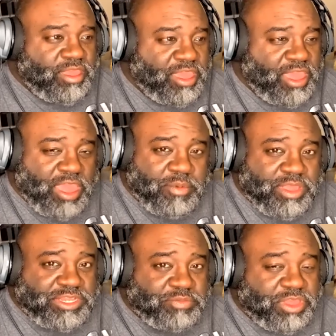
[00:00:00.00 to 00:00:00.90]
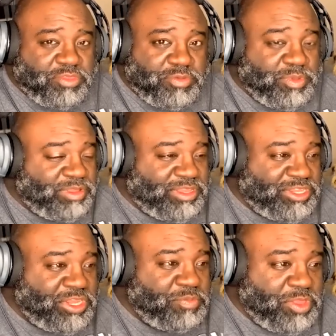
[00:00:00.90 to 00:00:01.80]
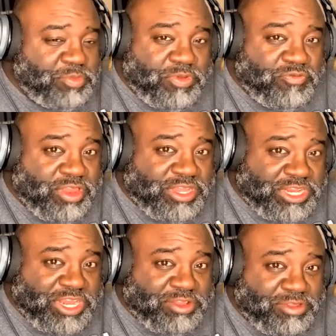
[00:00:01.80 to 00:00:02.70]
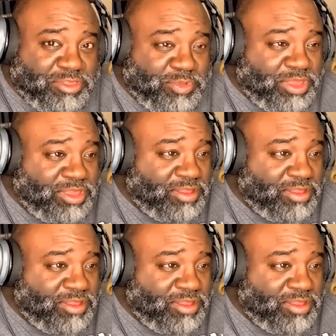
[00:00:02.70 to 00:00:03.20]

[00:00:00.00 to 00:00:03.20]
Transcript: Hey, man, she must be really cheating on this man.